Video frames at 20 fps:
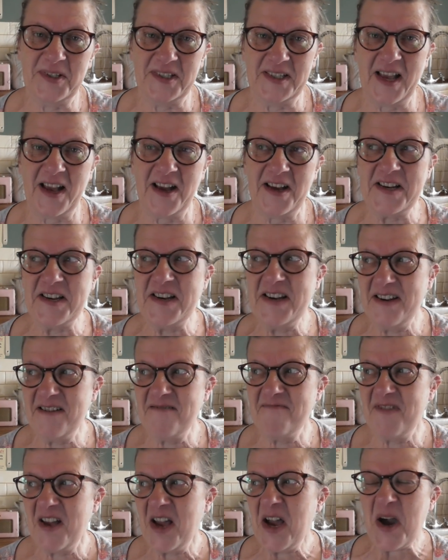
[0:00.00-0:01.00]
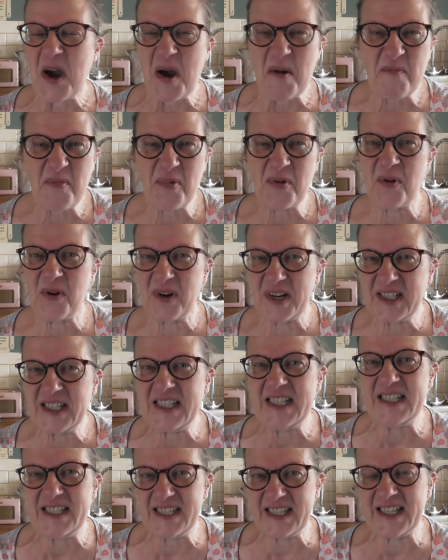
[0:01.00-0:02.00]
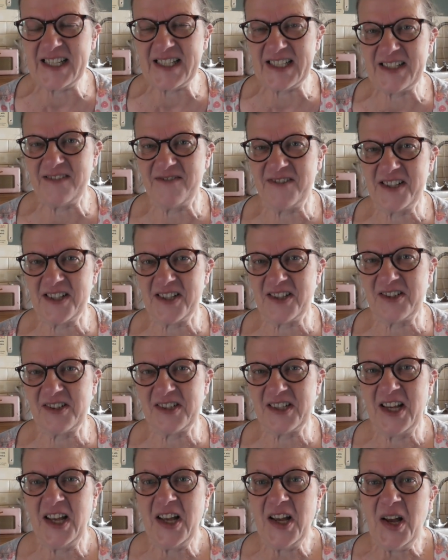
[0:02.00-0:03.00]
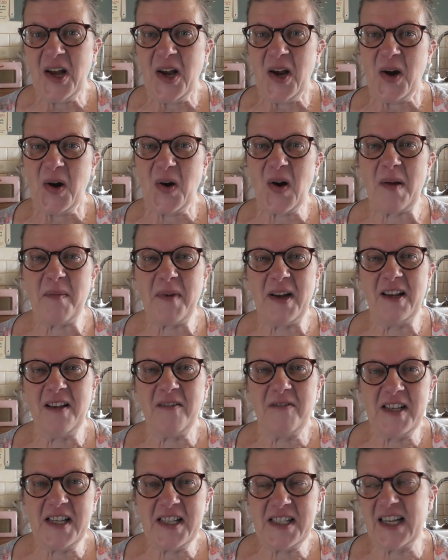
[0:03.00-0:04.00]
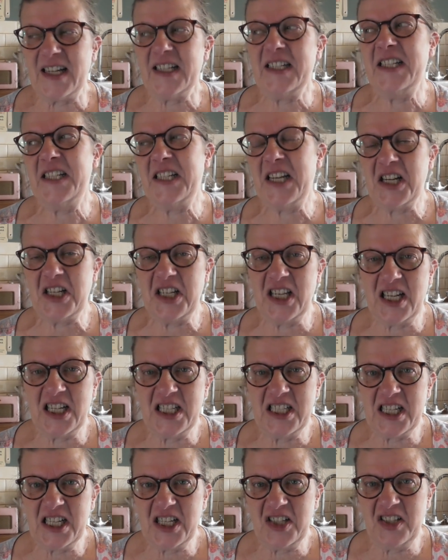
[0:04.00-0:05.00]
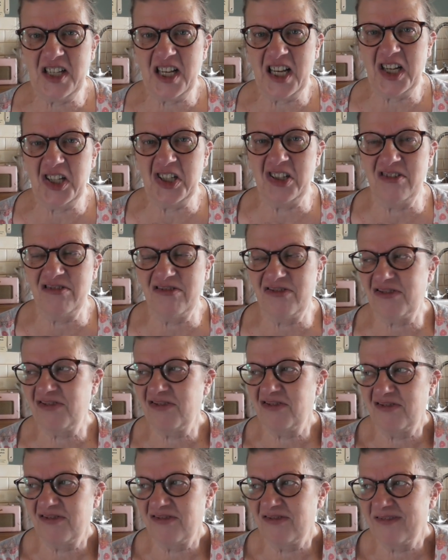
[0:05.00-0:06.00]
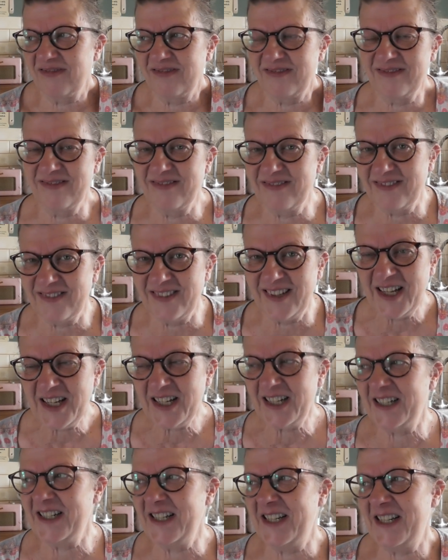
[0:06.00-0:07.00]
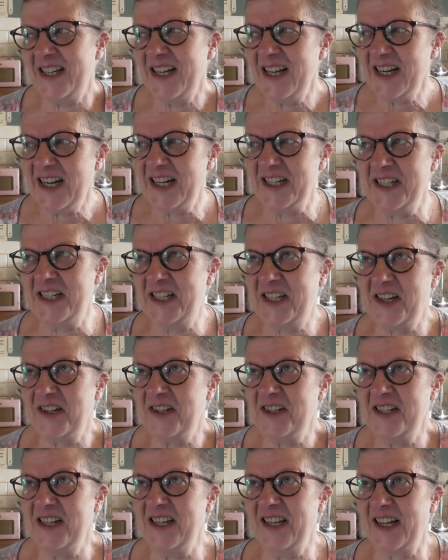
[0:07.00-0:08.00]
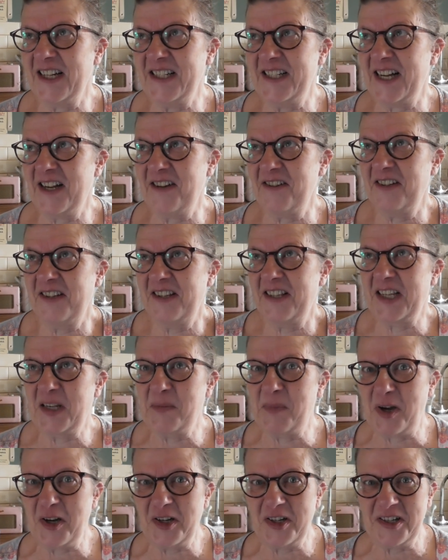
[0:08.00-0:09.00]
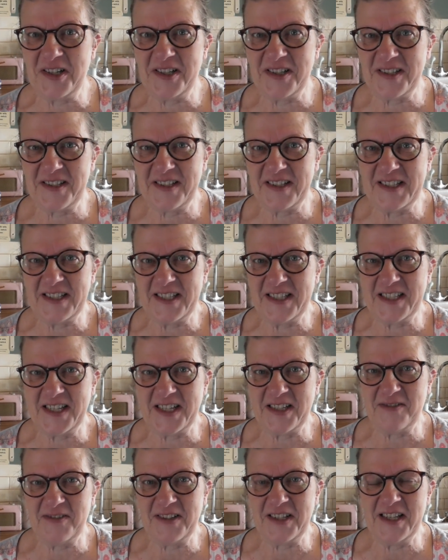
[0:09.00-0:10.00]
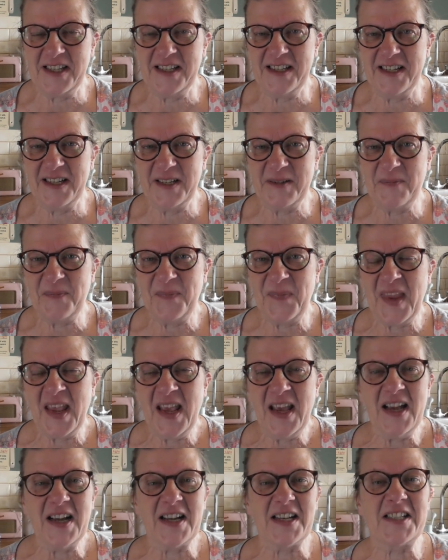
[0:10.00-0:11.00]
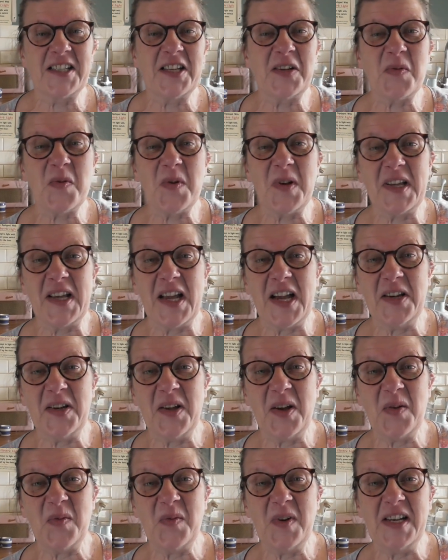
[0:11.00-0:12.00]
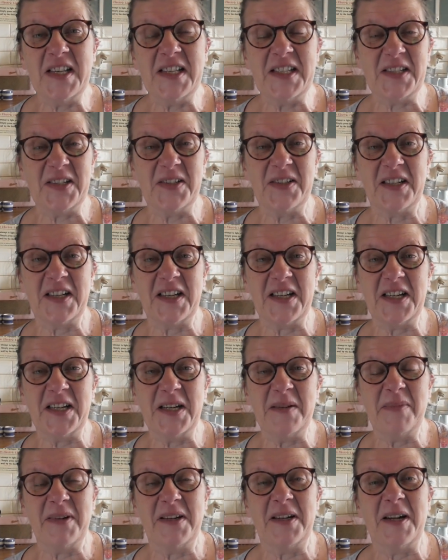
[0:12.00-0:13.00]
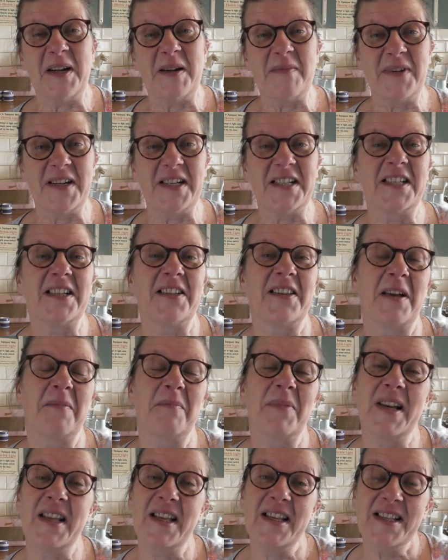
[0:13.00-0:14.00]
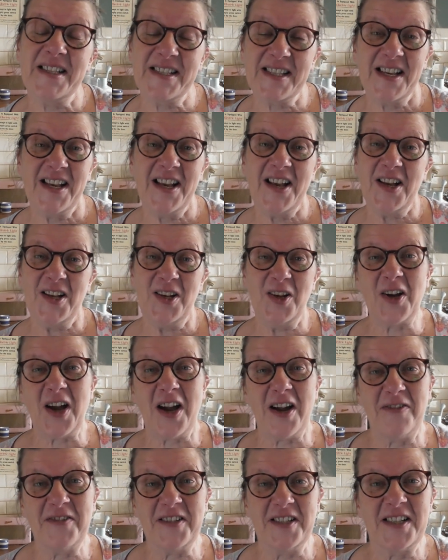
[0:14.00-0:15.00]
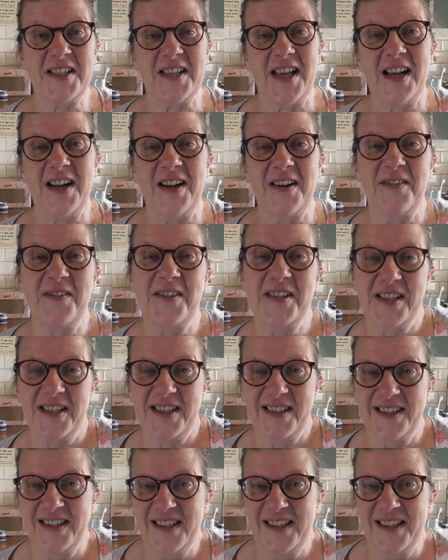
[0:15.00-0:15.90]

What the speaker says: get a pretty decent result. All right, my lovelies, I need to go and lie down now. I need to go and lie down and think about gardening instead of cleaning. I'll see you all again really soon, I hope. But until then, please look after yourselves.